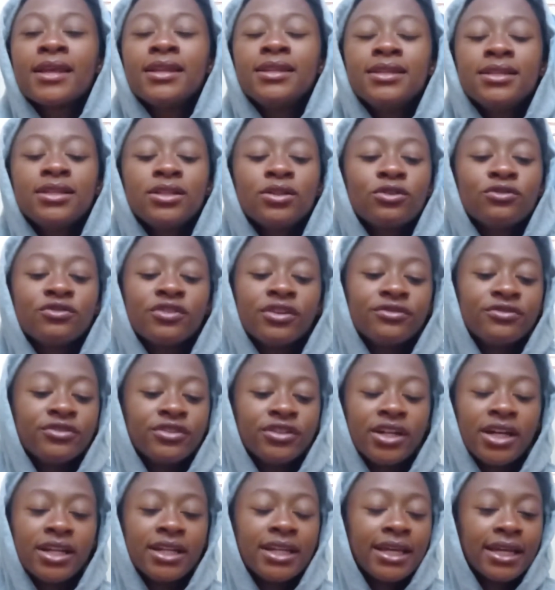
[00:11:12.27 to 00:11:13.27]
Lindelof and
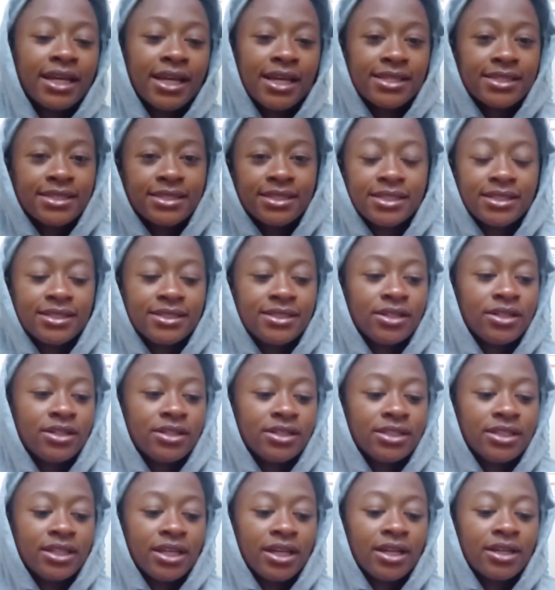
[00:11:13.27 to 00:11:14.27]
Varane, like I said
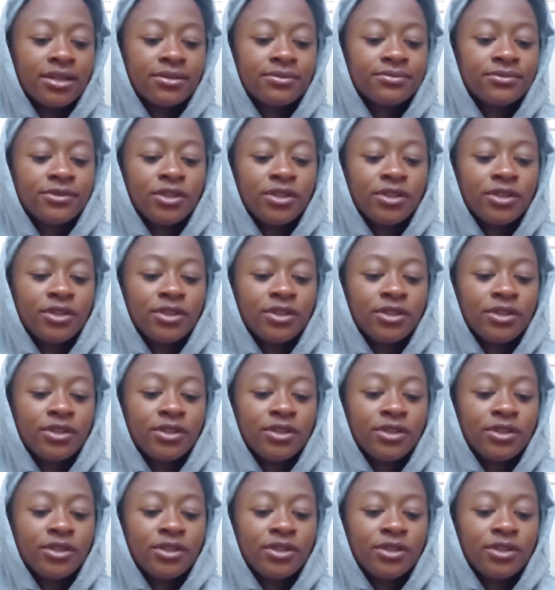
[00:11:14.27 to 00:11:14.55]
earlier,